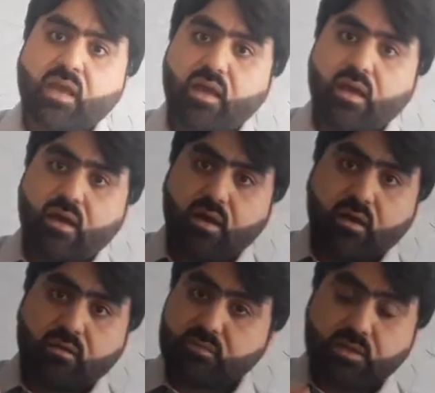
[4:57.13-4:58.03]

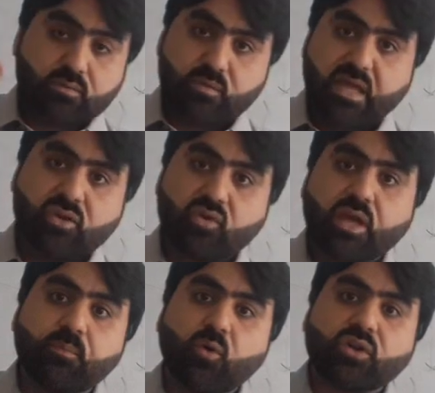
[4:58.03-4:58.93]
then you
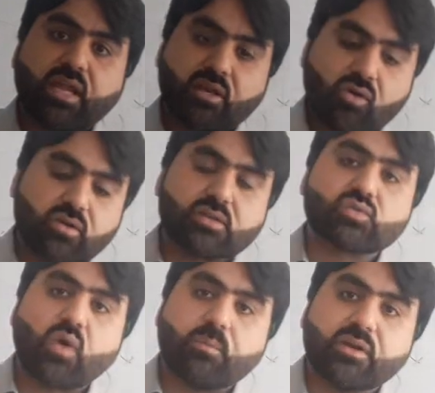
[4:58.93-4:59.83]
can put that cotton
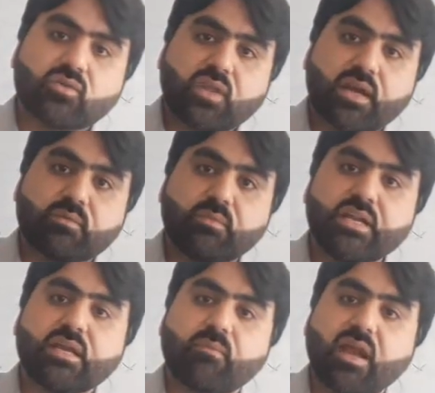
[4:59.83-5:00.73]
swab into that
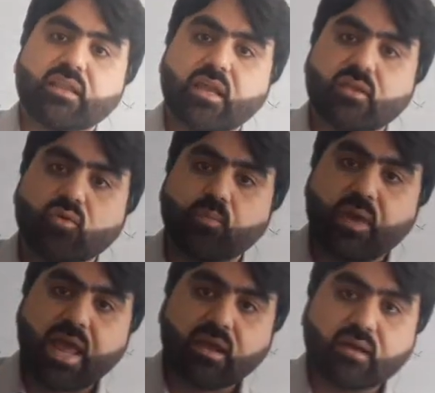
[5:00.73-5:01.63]
medium, and then you
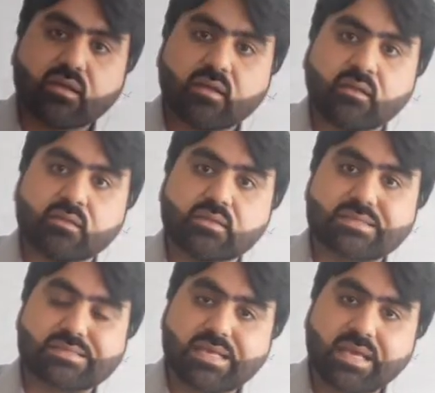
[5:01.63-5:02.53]
break the
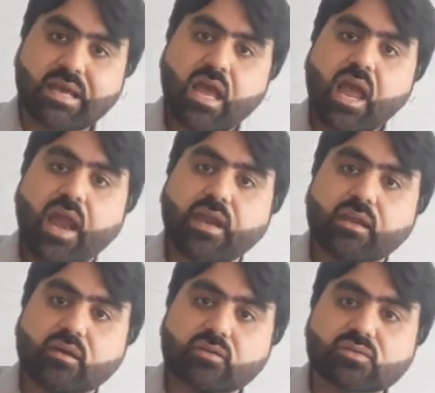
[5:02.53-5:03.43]
stick
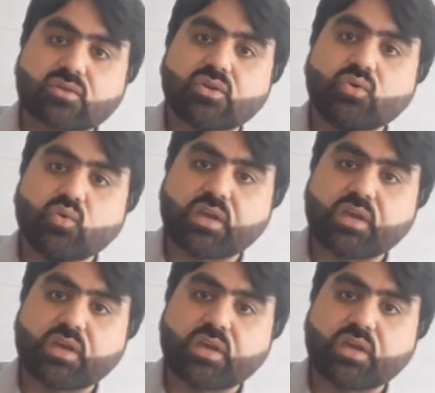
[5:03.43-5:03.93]
and screw